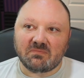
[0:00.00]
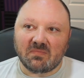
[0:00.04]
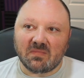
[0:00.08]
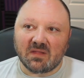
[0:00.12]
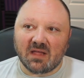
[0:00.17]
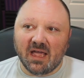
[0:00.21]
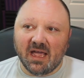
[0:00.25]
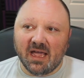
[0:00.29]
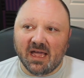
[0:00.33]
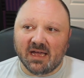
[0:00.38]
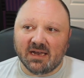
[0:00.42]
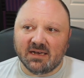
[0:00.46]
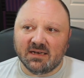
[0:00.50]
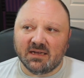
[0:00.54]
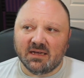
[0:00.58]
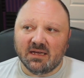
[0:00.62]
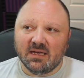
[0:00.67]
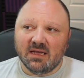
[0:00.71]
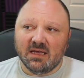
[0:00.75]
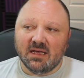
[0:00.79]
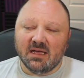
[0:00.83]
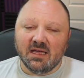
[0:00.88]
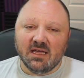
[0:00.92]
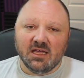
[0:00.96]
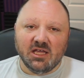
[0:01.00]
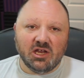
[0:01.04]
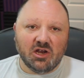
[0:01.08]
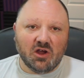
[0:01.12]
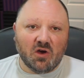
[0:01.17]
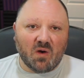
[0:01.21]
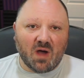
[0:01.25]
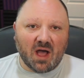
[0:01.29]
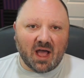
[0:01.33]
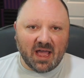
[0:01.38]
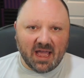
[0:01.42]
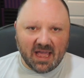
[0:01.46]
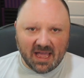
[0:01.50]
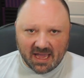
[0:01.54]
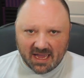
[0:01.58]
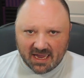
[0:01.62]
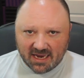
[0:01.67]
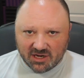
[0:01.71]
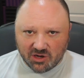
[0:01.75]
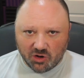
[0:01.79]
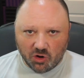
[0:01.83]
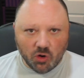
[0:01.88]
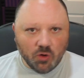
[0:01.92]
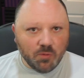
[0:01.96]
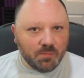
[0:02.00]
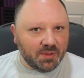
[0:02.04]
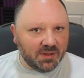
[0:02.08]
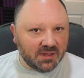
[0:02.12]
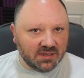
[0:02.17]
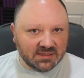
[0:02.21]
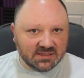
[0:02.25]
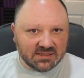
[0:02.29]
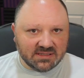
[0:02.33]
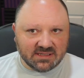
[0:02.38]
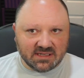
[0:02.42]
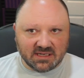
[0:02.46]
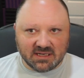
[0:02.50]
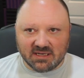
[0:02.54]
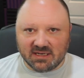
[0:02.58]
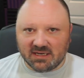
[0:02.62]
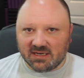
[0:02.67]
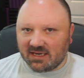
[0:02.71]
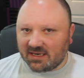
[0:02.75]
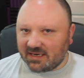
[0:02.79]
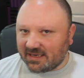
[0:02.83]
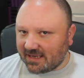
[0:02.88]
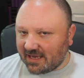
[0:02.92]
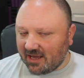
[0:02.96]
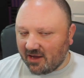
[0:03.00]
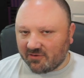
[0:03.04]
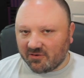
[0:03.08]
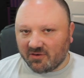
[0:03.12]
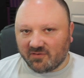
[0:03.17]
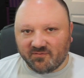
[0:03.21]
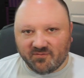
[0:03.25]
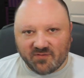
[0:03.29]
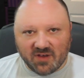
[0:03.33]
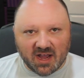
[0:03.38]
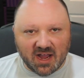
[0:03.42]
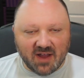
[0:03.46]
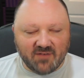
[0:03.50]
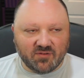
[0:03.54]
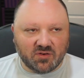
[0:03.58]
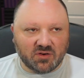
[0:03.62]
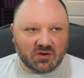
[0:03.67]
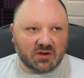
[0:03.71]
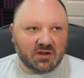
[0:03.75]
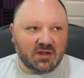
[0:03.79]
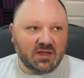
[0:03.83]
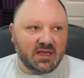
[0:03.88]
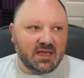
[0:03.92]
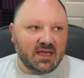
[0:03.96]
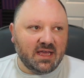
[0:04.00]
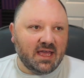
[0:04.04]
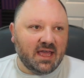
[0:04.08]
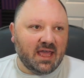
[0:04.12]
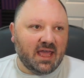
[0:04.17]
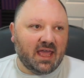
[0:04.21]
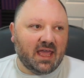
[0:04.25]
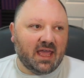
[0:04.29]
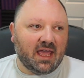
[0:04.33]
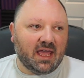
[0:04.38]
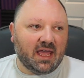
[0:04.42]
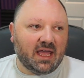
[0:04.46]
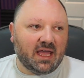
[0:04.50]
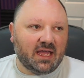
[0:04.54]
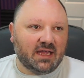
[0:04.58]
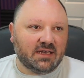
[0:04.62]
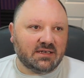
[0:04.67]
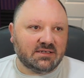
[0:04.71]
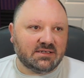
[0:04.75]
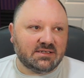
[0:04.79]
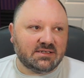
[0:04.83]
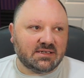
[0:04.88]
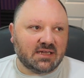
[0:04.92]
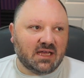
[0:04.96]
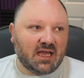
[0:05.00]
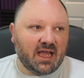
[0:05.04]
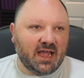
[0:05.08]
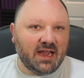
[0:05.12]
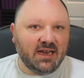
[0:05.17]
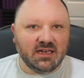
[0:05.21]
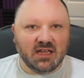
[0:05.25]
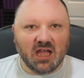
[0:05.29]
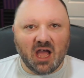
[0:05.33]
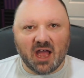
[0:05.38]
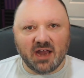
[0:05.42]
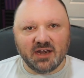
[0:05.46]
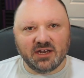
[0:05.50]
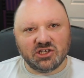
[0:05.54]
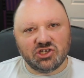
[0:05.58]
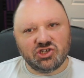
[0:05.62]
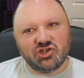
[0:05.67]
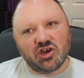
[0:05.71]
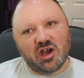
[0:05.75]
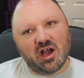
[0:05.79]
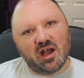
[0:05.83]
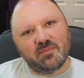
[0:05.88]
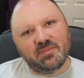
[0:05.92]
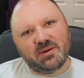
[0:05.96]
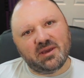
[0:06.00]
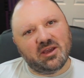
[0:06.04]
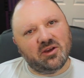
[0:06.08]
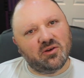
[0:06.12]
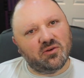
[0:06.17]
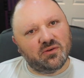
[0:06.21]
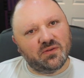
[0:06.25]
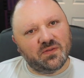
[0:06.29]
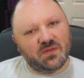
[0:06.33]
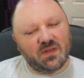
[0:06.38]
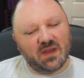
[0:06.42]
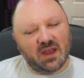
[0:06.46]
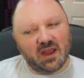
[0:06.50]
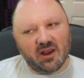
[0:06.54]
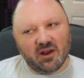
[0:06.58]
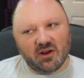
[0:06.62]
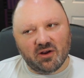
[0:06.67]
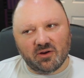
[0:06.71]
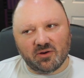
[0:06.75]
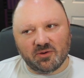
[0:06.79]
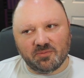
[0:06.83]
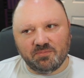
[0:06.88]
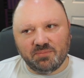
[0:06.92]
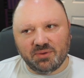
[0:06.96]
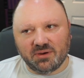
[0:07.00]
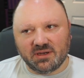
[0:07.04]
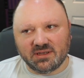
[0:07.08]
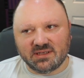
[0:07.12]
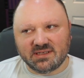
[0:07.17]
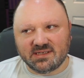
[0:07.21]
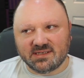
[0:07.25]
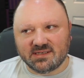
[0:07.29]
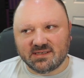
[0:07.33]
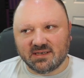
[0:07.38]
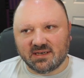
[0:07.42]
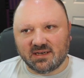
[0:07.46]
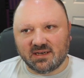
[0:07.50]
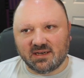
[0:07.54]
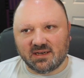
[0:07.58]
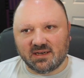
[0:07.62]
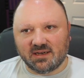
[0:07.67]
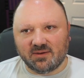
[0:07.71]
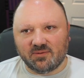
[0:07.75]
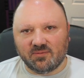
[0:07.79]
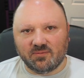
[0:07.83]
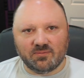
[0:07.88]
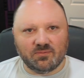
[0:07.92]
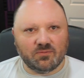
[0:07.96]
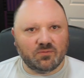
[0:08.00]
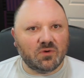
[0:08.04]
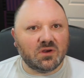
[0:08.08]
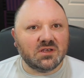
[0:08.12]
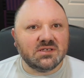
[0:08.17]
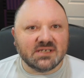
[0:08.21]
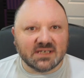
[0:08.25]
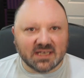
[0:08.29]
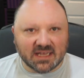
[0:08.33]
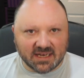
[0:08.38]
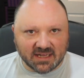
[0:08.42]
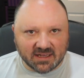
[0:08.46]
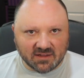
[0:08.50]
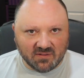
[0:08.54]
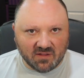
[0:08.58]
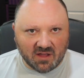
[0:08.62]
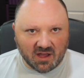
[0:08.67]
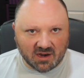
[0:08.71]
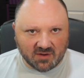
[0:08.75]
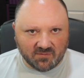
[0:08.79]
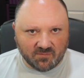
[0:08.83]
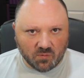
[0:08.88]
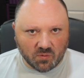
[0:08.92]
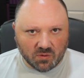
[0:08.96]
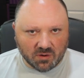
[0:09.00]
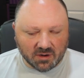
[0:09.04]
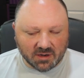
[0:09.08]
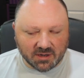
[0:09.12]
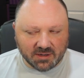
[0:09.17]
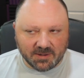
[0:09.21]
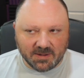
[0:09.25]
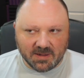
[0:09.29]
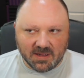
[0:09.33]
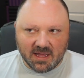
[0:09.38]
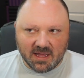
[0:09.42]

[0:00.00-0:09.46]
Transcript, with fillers: And you know, I had opened uh, an account on Fiverr and I had gotten a job here or there but uh, wasn't getting a lot of work.